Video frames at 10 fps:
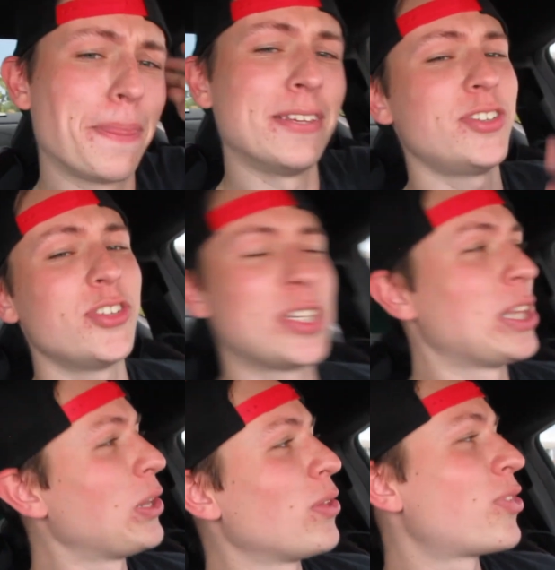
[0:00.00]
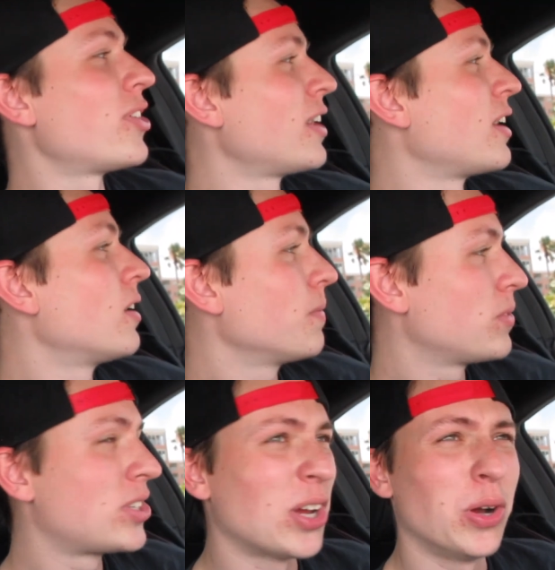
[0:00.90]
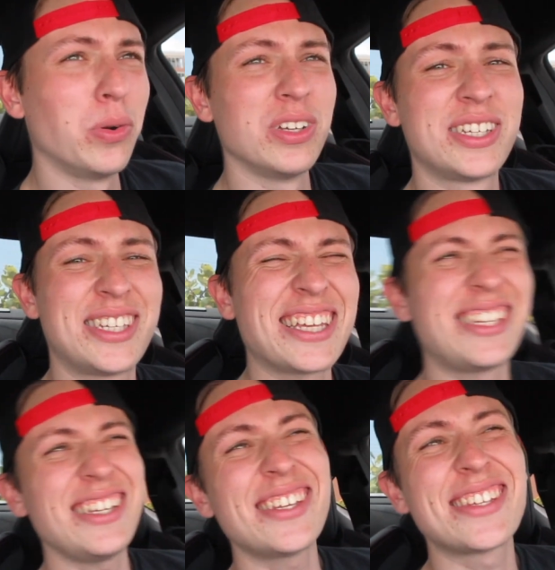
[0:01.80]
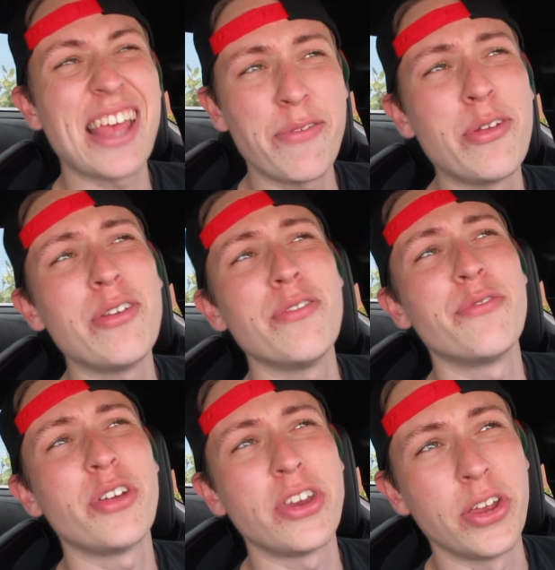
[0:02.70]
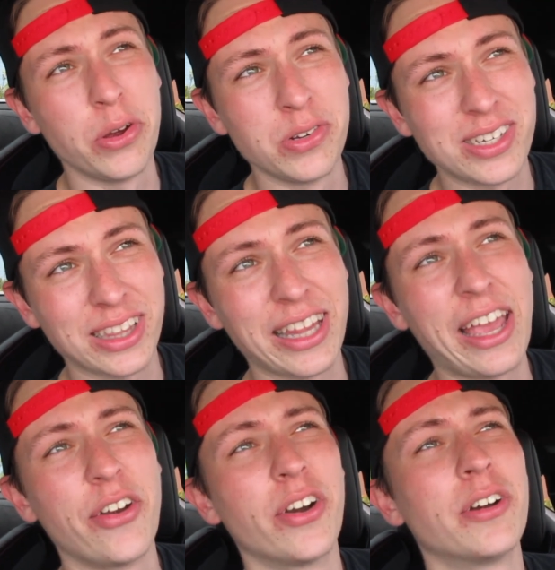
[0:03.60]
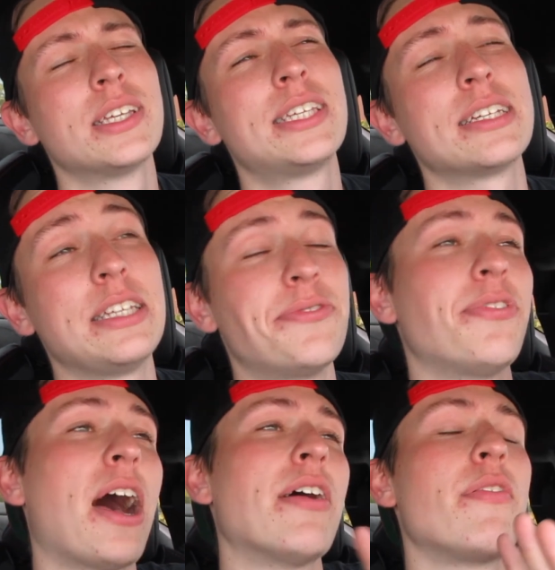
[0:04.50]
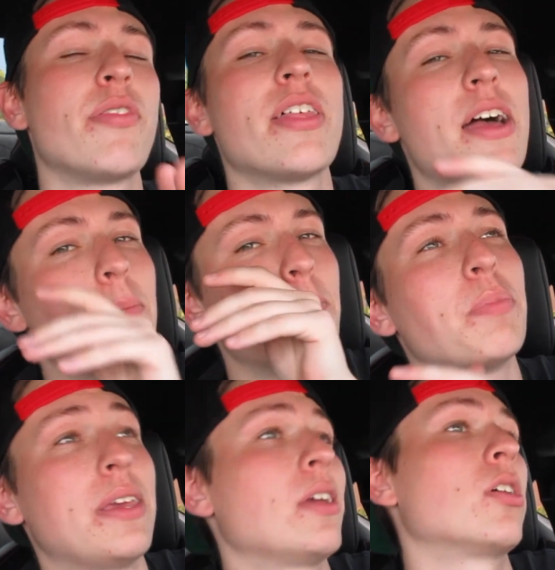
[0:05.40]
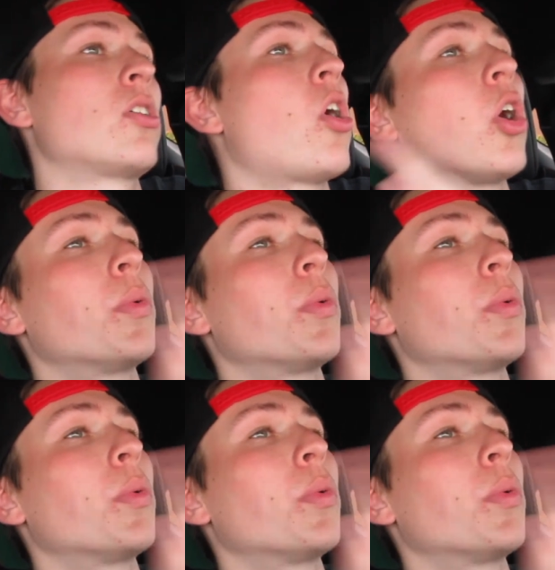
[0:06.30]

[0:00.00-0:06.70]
This is just a little thing. So 67 videos later, 65 of them being car